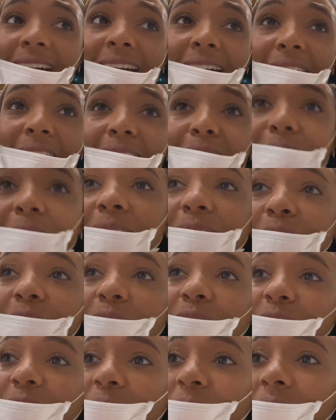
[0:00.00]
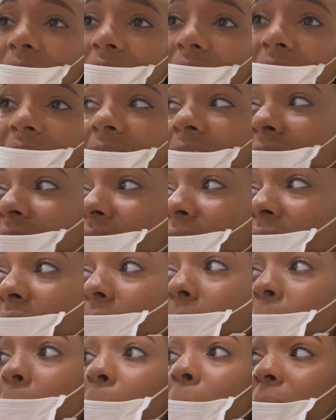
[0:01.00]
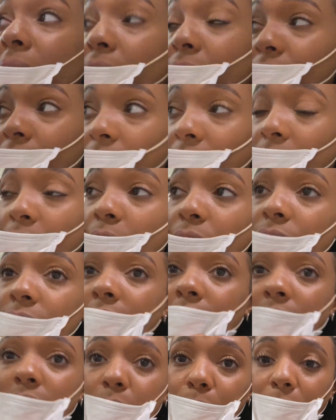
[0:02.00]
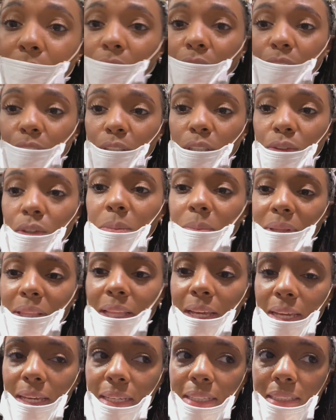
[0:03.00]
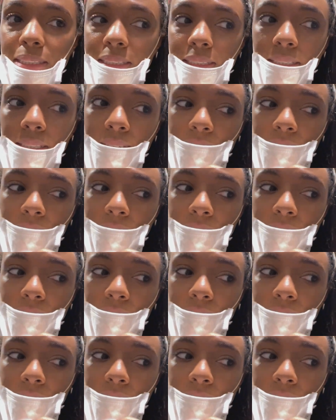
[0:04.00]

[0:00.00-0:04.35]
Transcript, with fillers: I'm looking for a mirror, an oversized mirror to replace